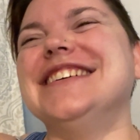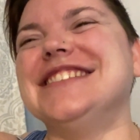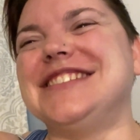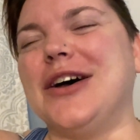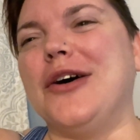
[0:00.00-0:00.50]

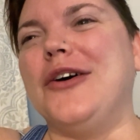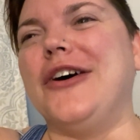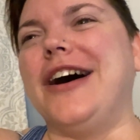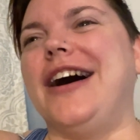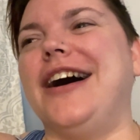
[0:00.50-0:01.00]

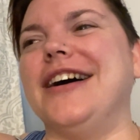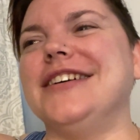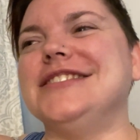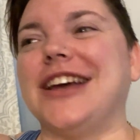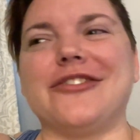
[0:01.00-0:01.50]
So
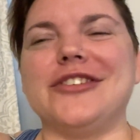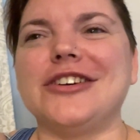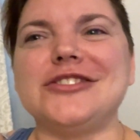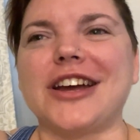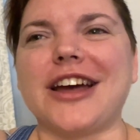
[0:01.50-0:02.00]
definitely go
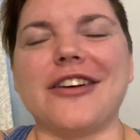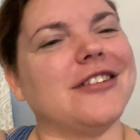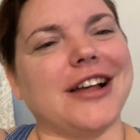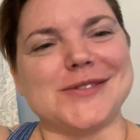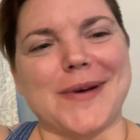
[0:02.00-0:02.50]
check out the
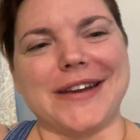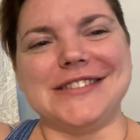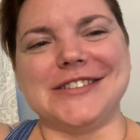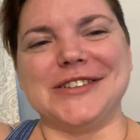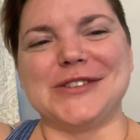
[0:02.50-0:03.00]
last Binding
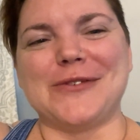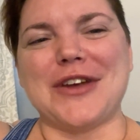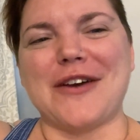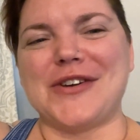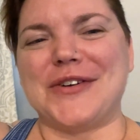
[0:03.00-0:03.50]
series if you
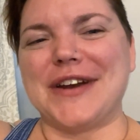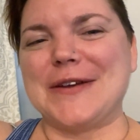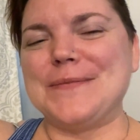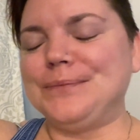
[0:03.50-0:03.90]
haven't already.